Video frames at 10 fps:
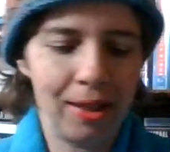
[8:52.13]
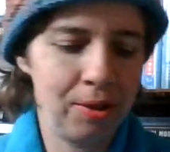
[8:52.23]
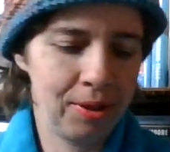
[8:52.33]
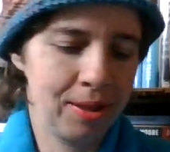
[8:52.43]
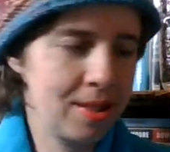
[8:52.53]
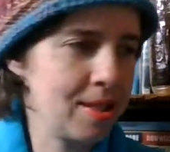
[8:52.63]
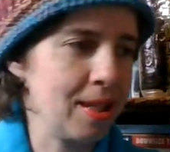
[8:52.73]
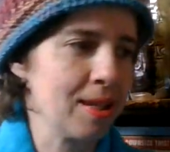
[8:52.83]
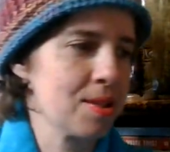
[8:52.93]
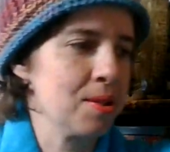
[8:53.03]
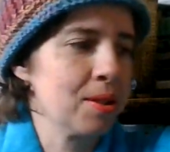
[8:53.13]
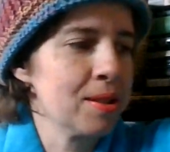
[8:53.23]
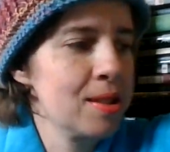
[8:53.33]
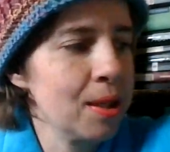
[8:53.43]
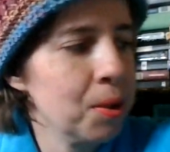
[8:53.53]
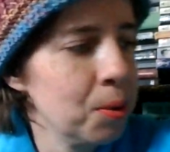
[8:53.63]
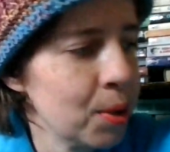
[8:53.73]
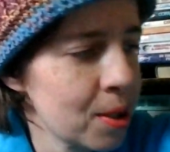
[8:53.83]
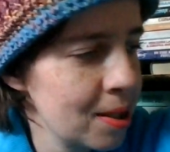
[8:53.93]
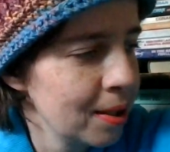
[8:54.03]
you can see, so you can see who
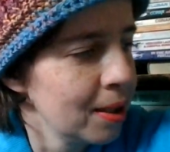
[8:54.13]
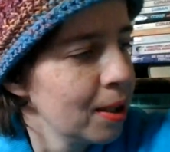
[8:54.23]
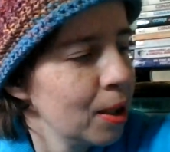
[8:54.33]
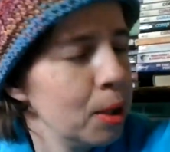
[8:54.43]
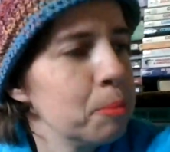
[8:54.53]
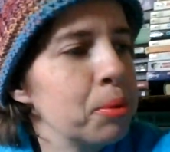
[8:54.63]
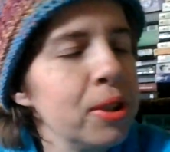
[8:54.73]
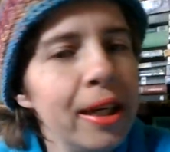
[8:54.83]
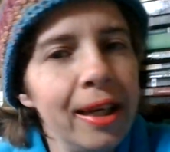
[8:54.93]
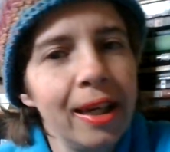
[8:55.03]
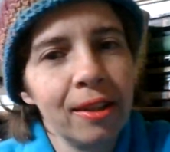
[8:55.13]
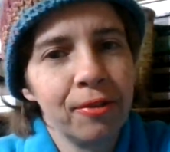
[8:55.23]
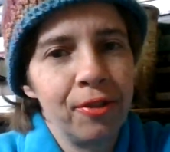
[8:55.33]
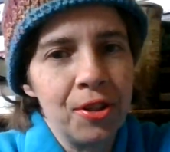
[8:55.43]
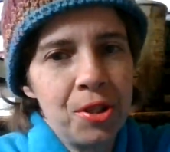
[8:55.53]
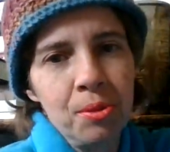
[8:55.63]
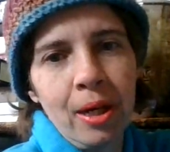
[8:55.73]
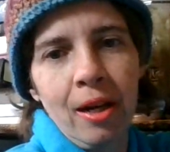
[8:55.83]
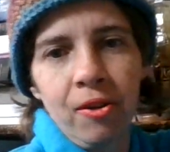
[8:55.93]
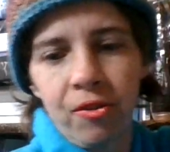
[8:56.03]
is playing the first
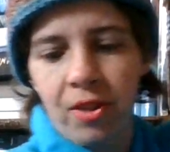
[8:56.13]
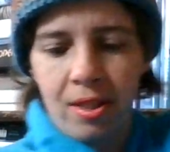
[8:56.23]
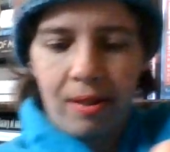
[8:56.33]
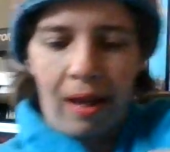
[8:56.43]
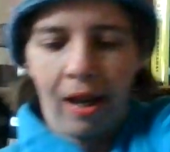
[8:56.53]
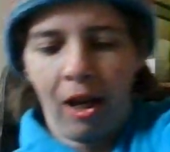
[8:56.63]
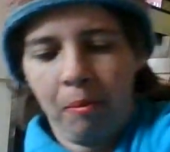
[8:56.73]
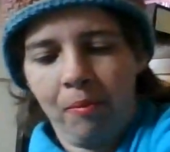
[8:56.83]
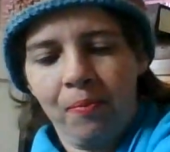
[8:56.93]
round of this game.